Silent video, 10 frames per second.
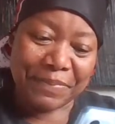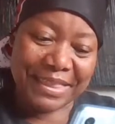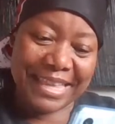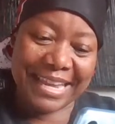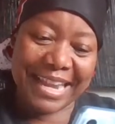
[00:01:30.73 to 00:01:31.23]

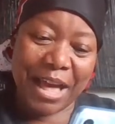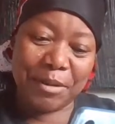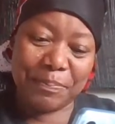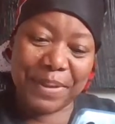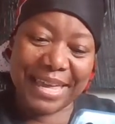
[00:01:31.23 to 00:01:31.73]
Then
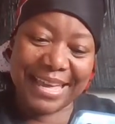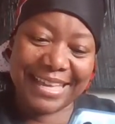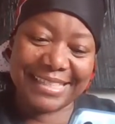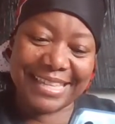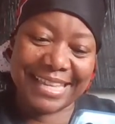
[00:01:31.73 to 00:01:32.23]
I'll pay
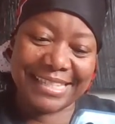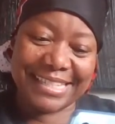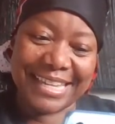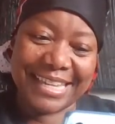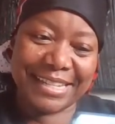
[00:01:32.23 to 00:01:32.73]

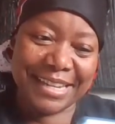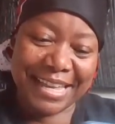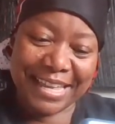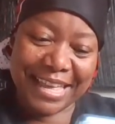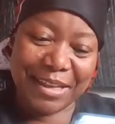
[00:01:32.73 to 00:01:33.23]
attention
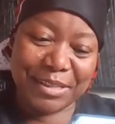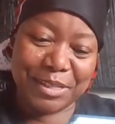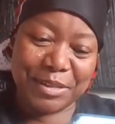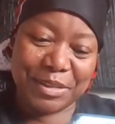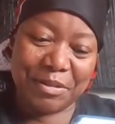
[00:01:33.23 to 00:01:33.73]

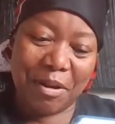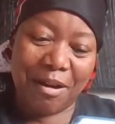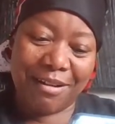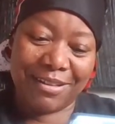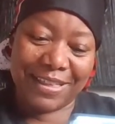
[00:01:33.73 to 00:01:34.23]
to you
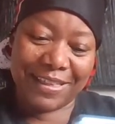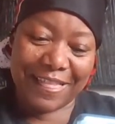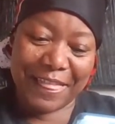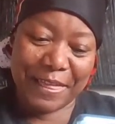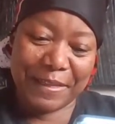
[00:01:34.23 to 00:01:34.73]
all.
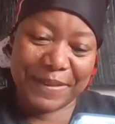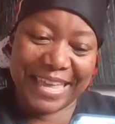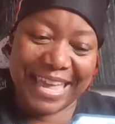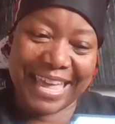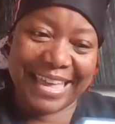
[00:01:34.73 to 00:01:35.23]

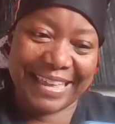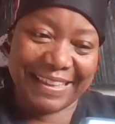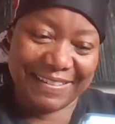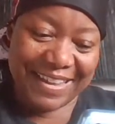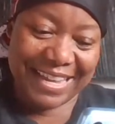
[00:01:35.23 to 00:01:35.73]
Okay,
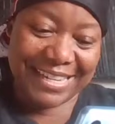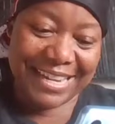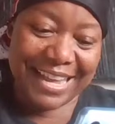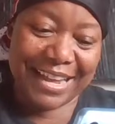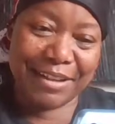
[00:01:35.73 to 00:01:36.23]
right
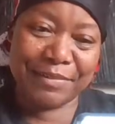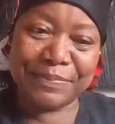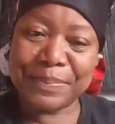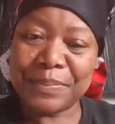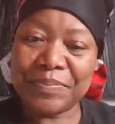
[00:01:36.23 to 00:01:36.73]
now.
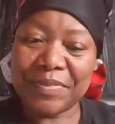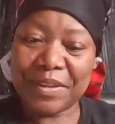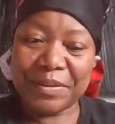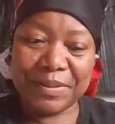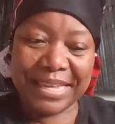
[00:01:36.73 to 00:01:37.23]

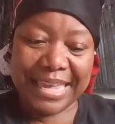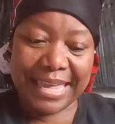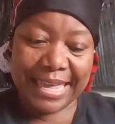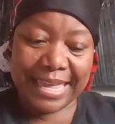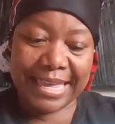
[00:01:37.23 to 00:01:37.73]

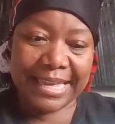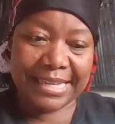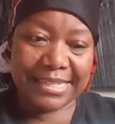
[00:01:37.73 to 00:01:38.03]
Okay.